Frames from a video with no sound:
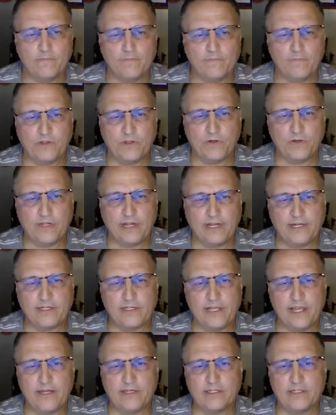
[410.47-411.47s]
you take
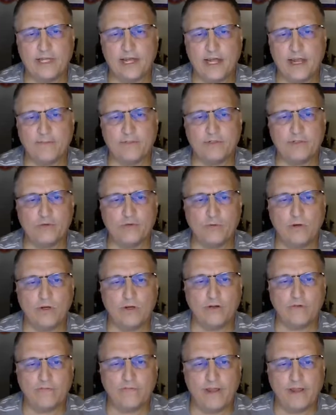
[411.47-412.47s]
10 times
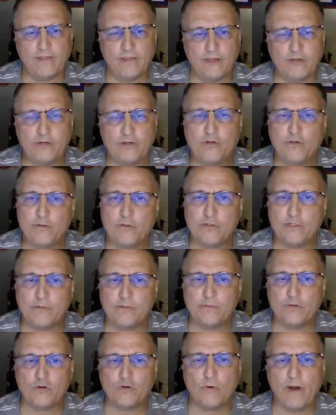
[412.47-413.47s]
12, and then you do
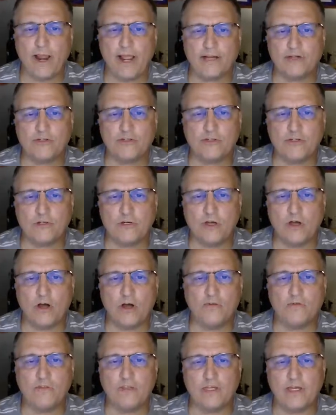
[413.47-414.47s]
subtraction
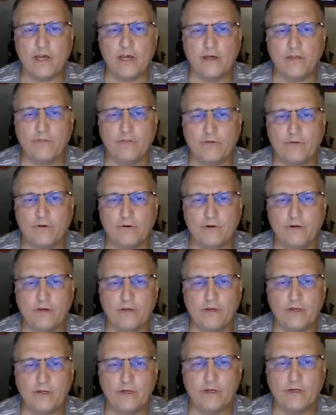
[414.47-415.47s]
on the other
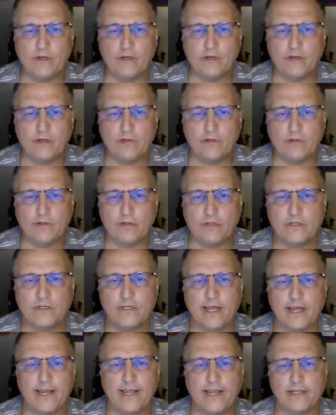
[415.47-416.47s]

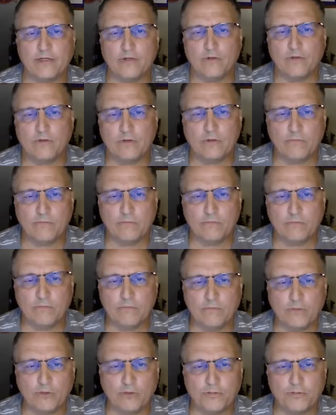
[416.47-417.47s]
diagonal
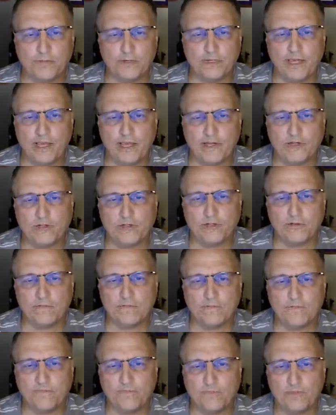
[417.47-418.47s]
multiplication.
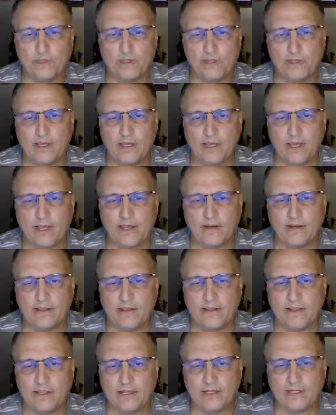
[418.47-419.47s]

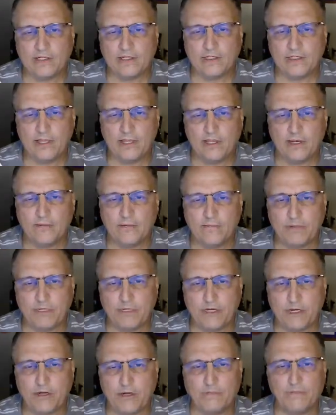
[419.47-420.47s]
And this then
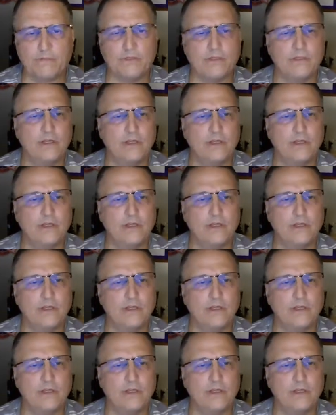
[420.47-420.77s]
becomes